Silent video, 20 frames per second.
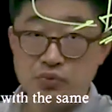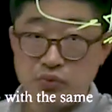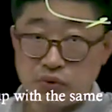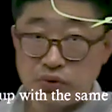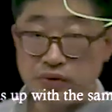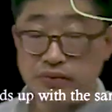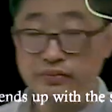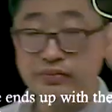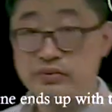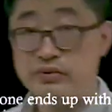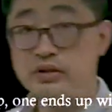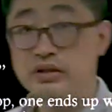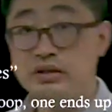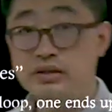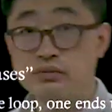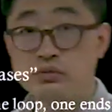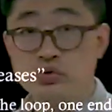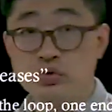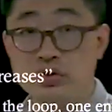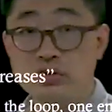
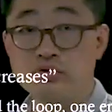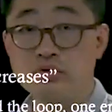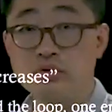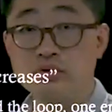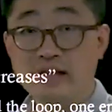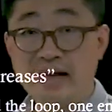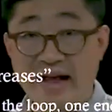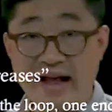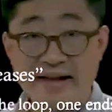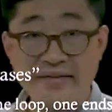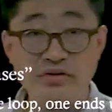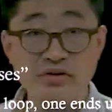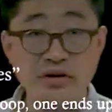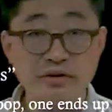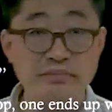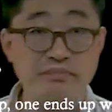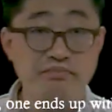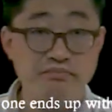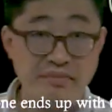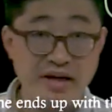will end
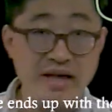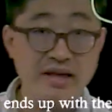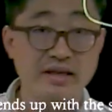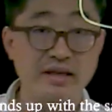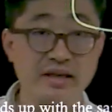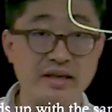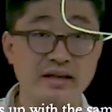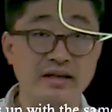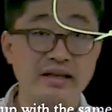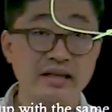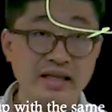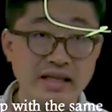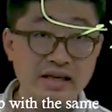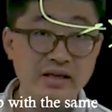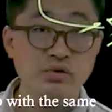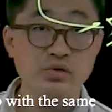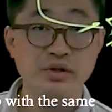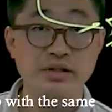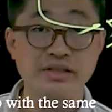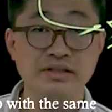up making
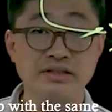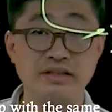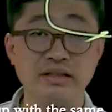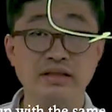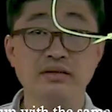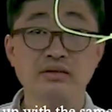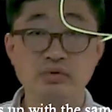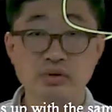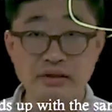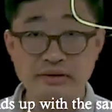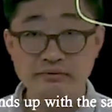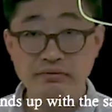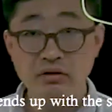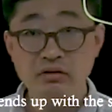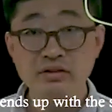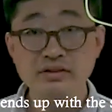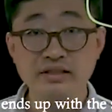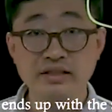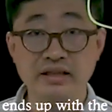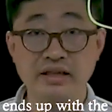increasing
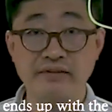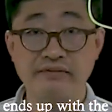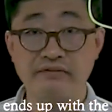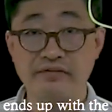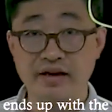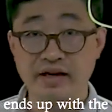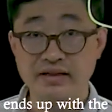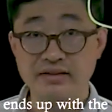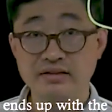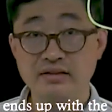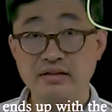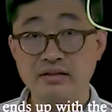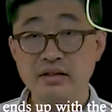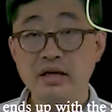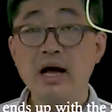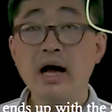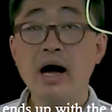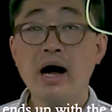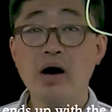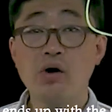reinforcing effect.
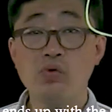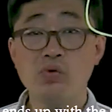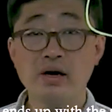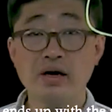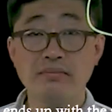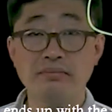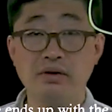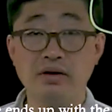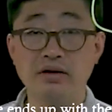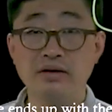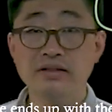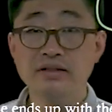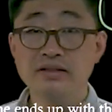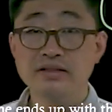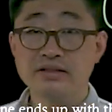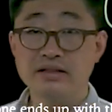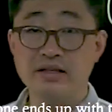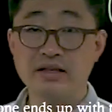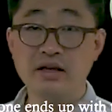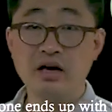However,
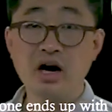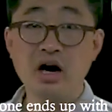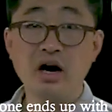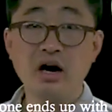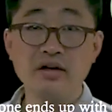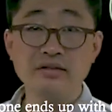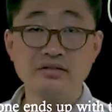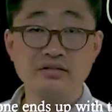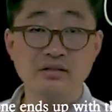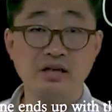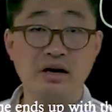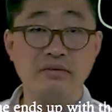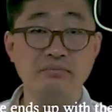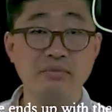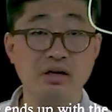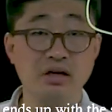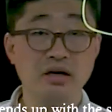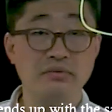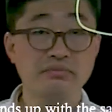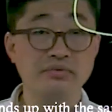the odd
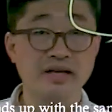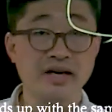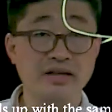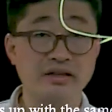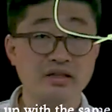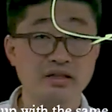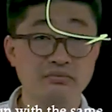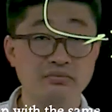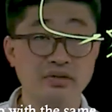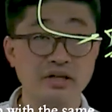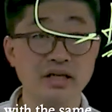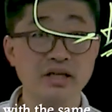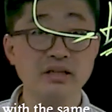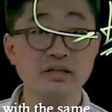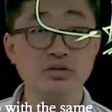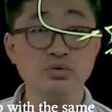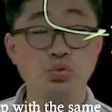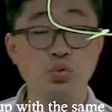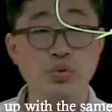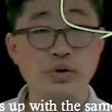number of negative
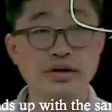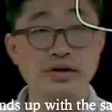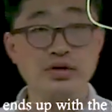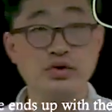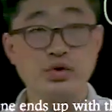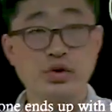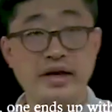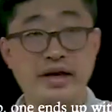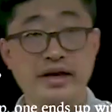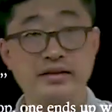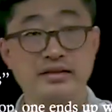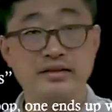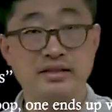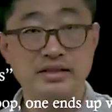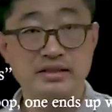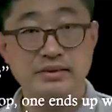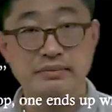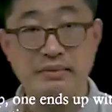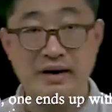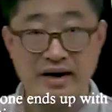links will create
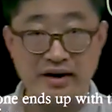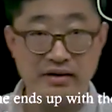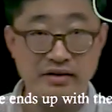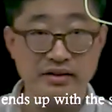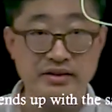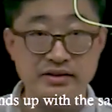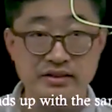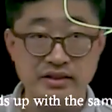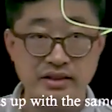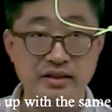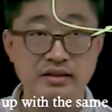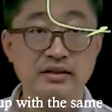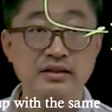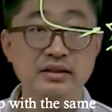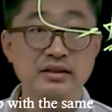this balancing